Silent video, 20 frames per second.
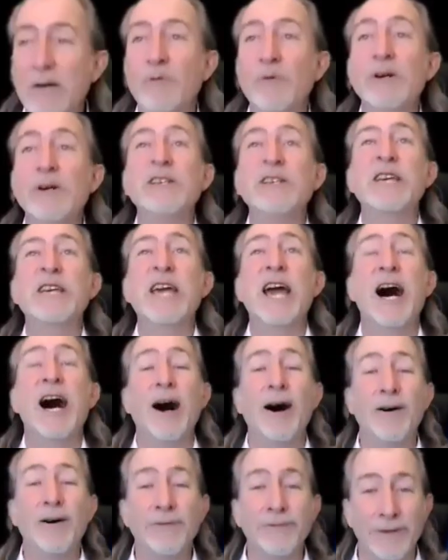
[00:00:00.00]
it was
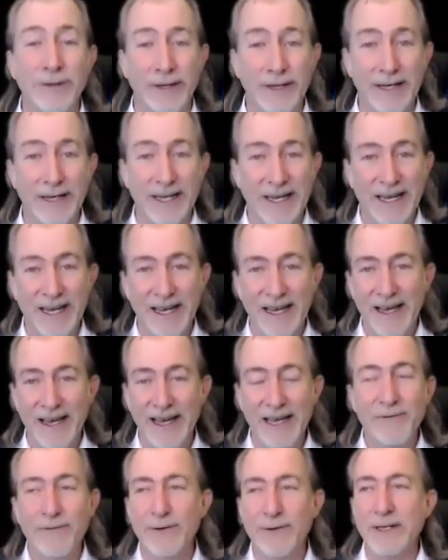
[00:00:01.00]
covered.
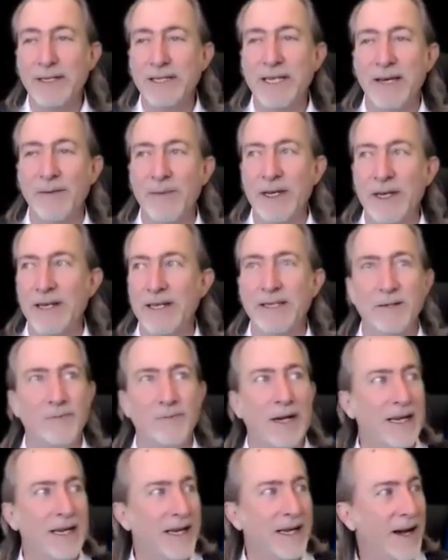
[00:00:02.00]
I had friends come in and
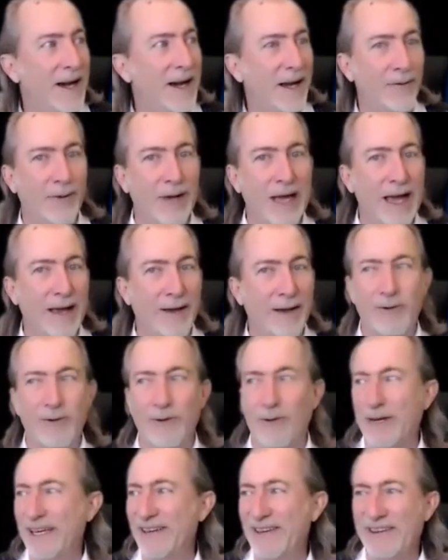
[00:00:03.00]
say, my God, what
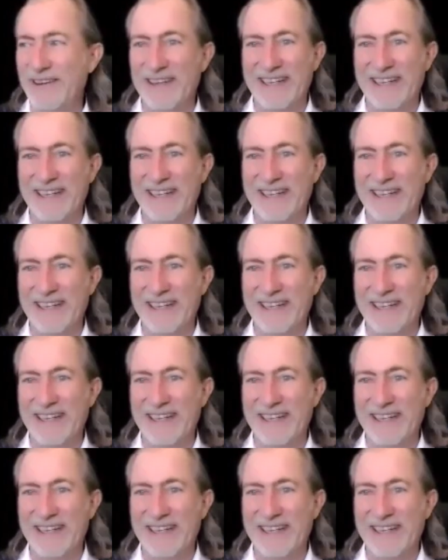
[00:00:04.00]
happened?